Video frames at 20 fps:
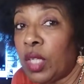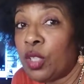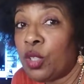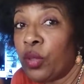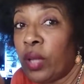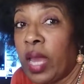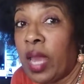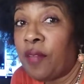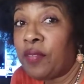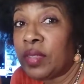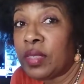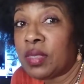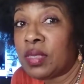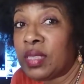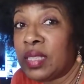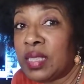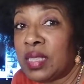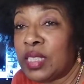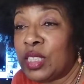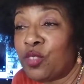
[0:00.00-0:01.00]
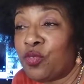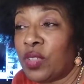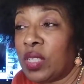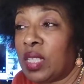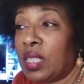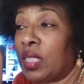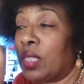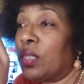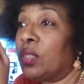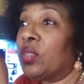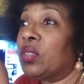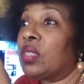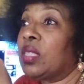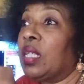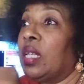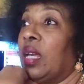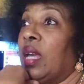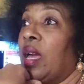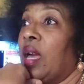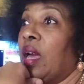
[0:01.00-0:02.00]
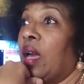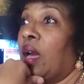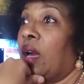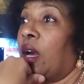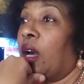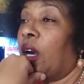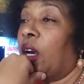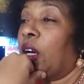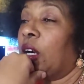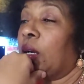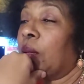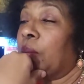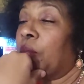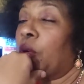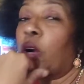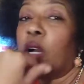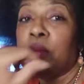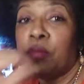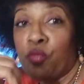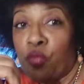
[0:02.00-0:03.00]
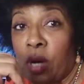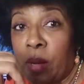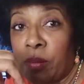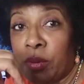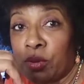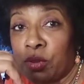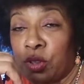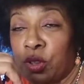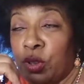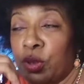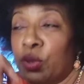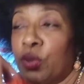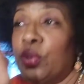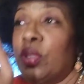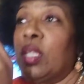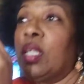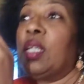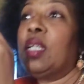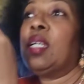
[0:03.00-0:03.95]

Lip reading: You have to see these videos on Rumble too.